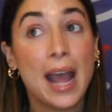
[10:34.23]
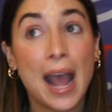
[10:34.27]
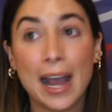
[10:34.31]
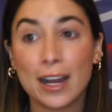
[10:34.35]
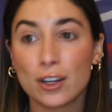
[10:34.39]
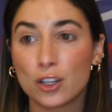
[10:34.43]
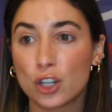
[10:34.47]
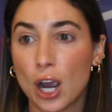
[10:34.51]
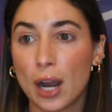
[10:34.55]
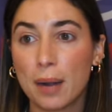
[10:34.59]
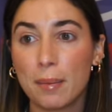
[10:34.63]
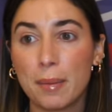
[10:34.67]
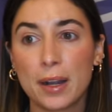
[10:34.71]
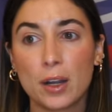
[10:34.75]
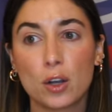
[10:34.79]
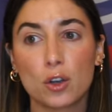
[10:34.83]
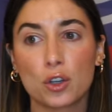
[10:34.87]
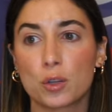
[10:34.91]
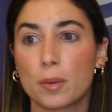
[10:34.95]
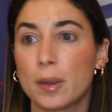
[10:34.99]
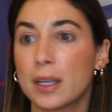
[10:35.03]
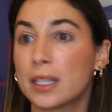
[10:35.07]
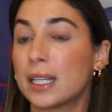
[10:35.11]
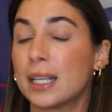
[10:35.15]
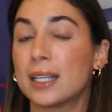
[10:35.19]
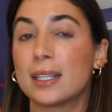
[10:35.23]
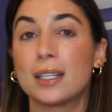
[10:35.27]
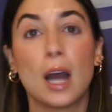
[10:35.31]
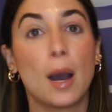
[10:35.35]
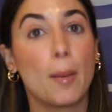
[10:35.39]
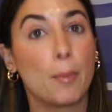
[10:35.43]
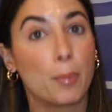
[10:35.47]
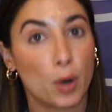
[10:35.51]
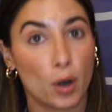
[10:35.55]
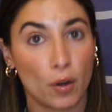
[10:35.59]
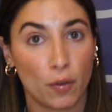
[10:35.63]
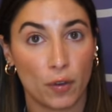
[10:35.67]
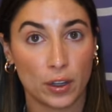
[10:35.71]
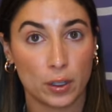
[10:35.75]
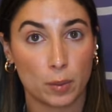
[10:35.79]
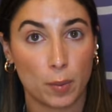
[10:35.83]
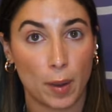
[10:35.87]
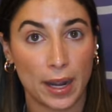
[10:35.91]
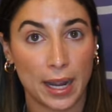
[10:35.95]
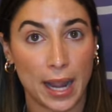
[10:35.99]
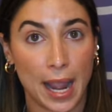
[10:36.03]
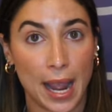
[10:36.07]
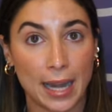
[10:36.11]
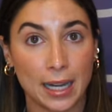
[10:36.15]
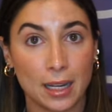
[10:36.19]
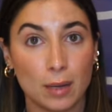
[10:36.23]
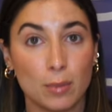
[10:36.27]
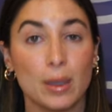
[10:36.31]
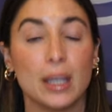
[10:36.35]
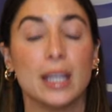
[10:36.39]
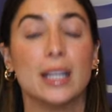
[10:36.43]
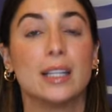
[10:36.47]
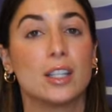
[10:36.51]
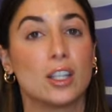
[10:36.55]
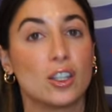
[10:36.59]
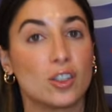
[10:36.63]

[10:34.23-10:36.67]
And John Michael Schmitz is not perfect by any means.